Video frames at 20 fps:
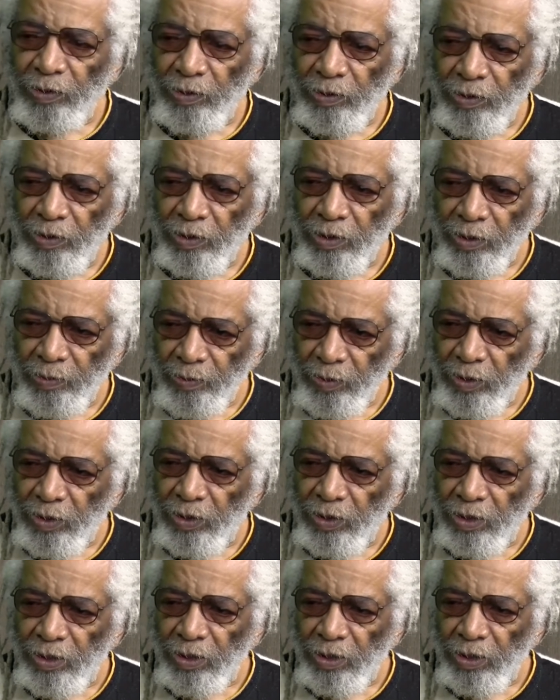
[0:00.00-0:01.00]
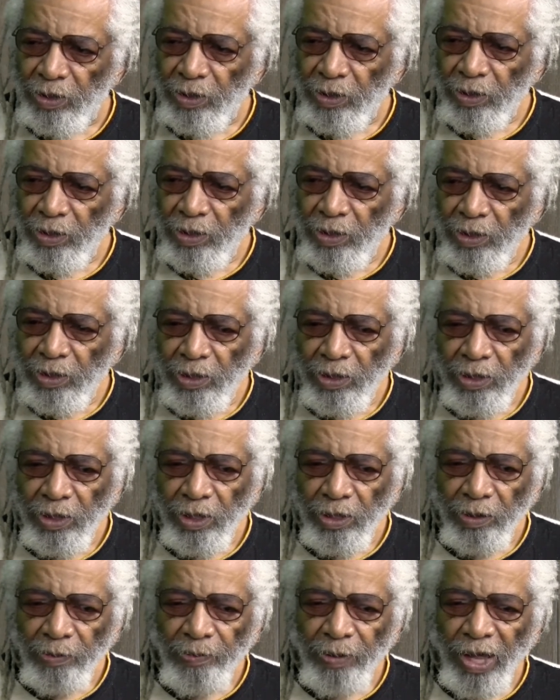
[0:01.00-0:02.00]
the community.
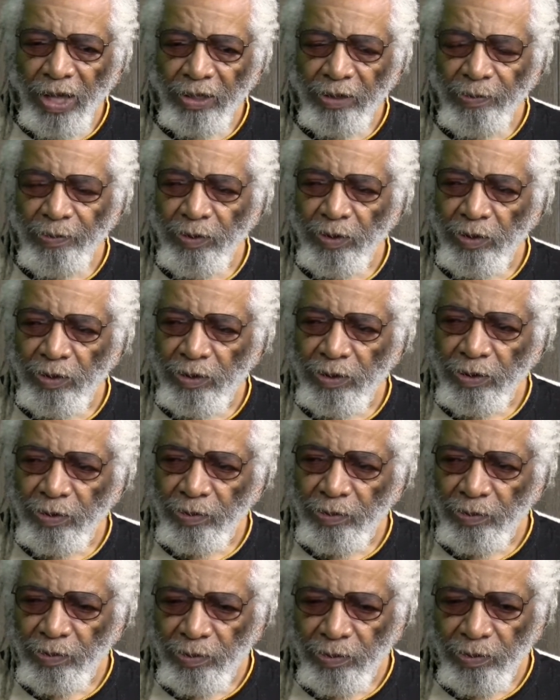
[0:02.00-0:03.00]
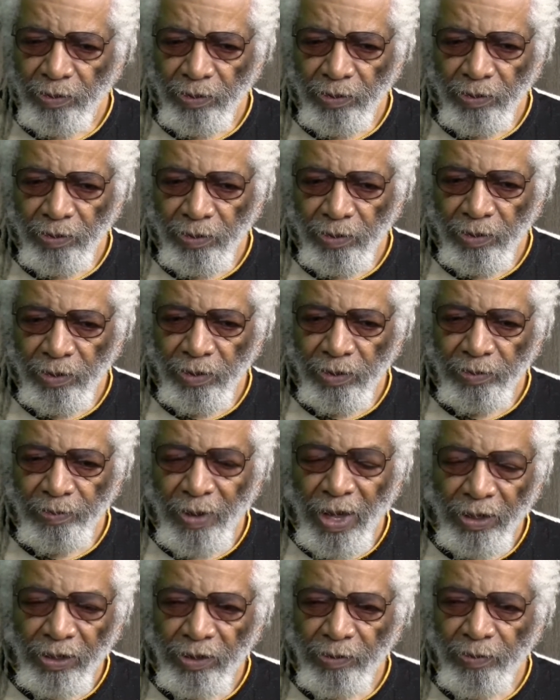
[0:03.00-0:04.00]
And the black community is
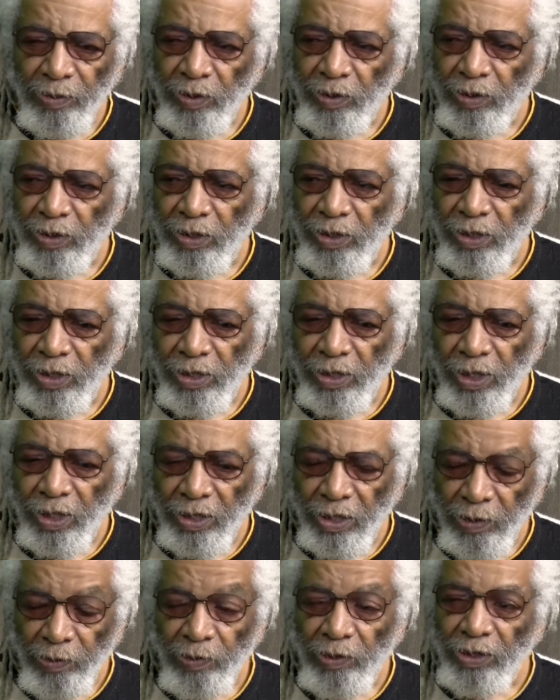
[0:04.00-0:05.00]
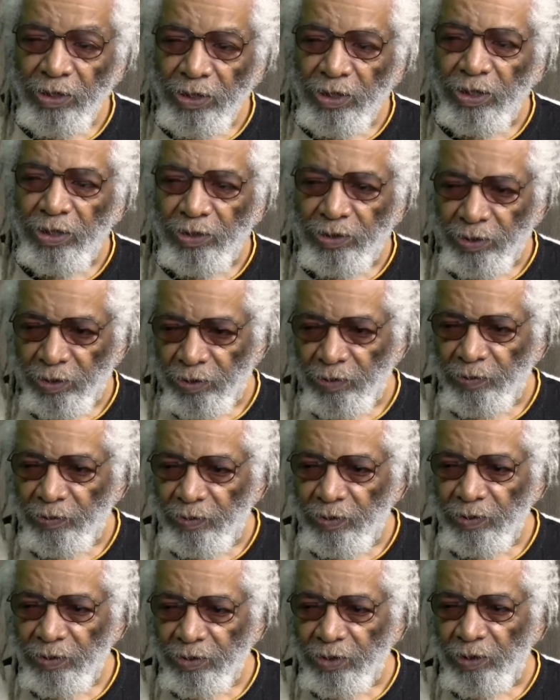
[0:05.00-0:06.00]
my community, and they really need serving.
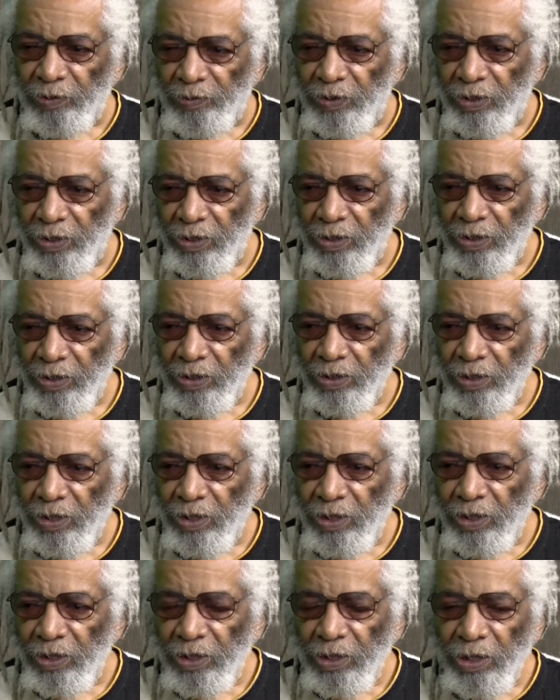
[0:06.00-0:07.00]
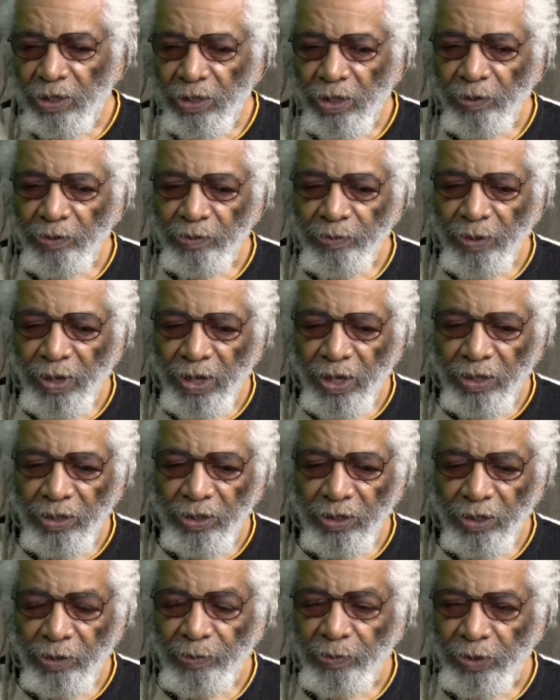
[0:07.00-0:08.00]
Okay. And that was my
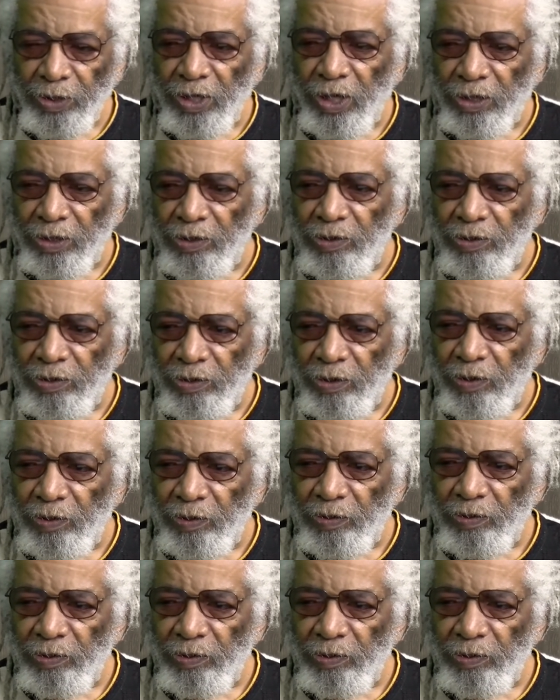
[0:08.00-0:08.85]
idea, to protect and serve.